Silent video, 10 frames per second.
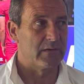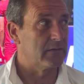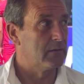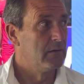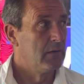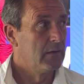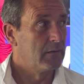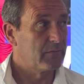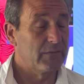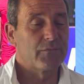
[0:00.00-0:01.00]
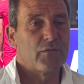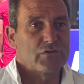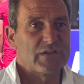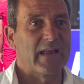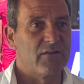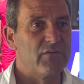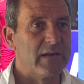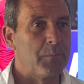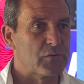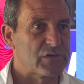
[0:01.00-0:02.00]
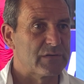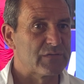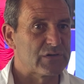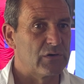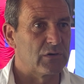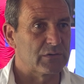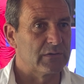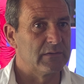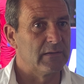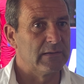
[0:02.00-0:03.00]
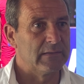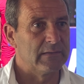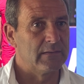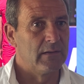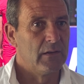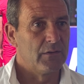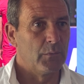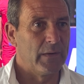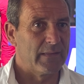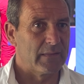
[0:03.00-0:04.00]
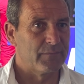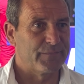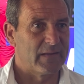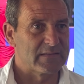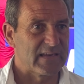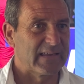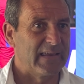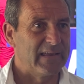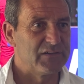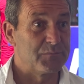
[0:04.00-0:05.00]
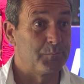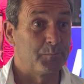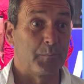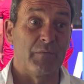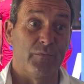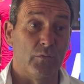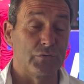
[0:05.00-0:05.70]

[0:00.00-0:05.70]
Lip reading: And I think for us to get a really positive start and the way that the fans engage before,